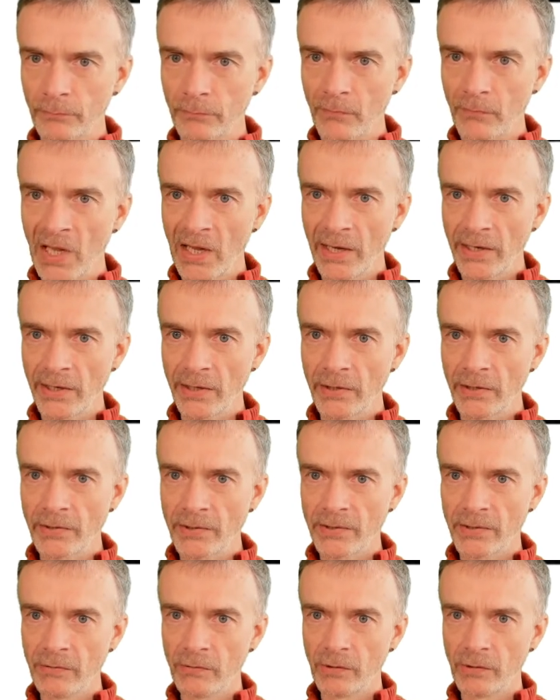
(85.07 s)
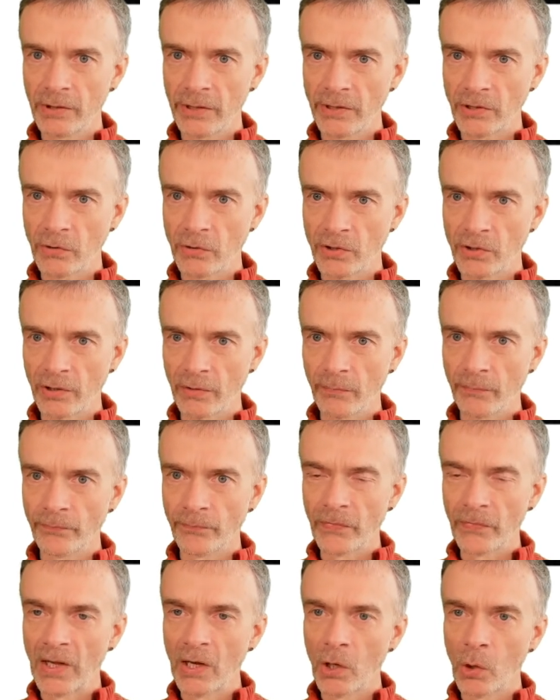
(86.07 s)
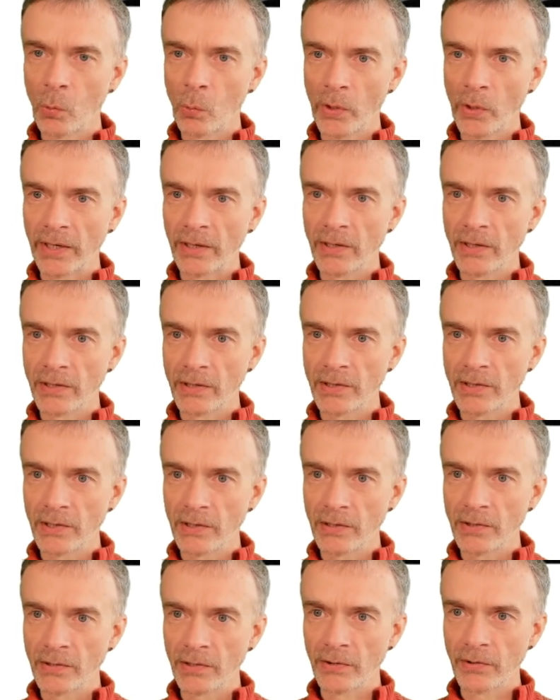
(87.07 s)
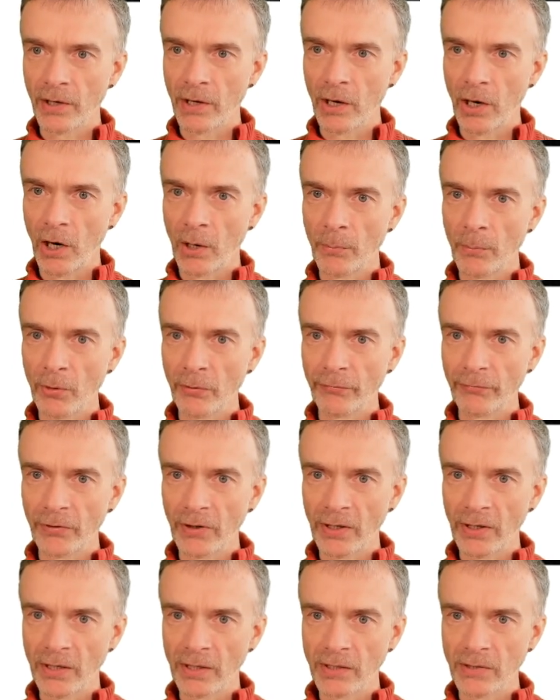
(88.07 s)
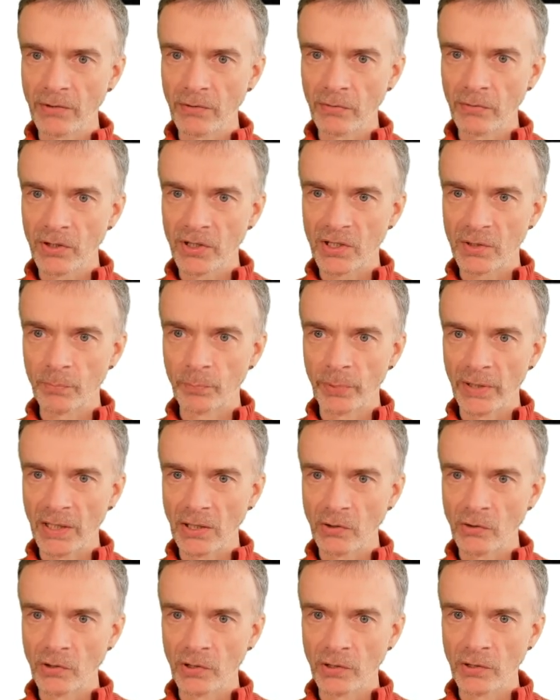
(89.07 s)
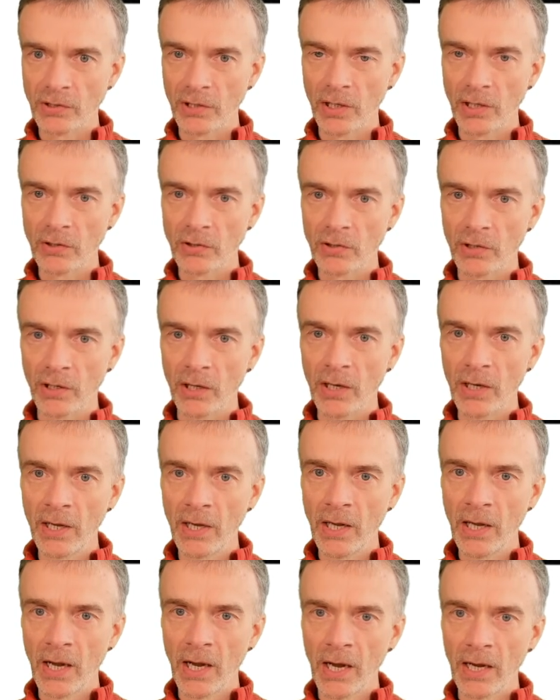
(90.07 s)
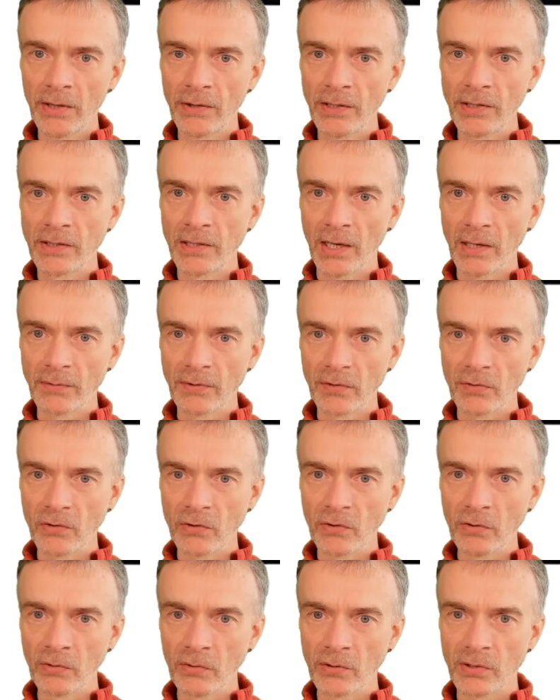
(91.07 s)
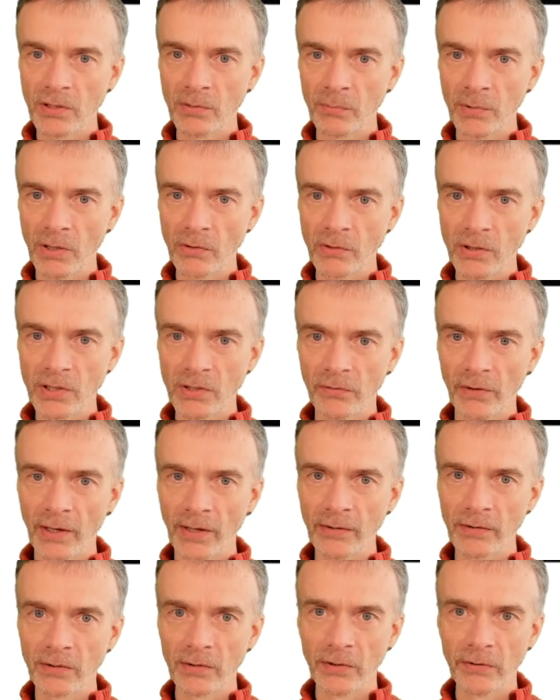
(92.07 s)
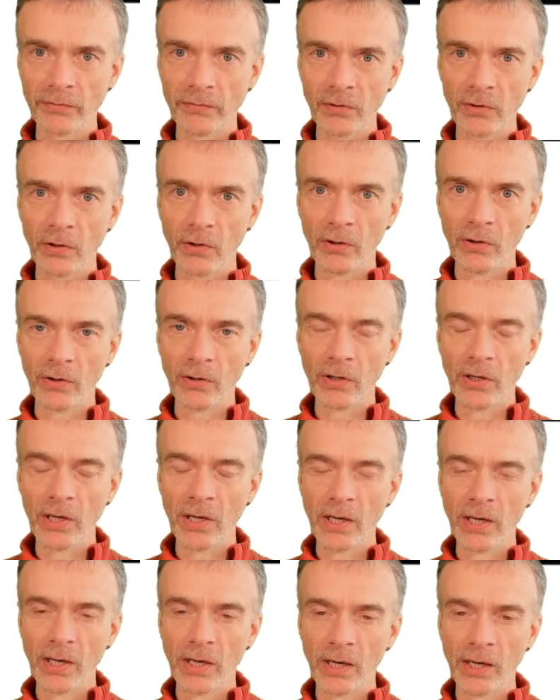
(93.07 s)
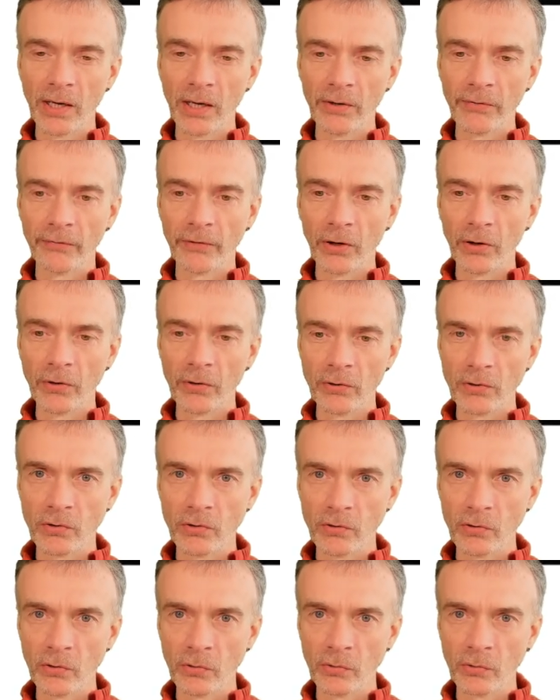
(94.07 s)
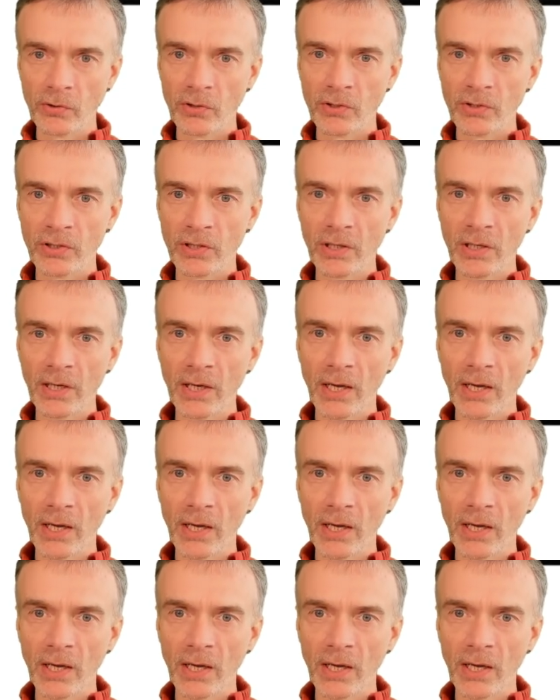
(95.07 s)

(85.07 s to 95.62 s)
and lead to some weaknesses in the arm or face or speech, etc. And these types of strokes can be a risk factor for further strokes,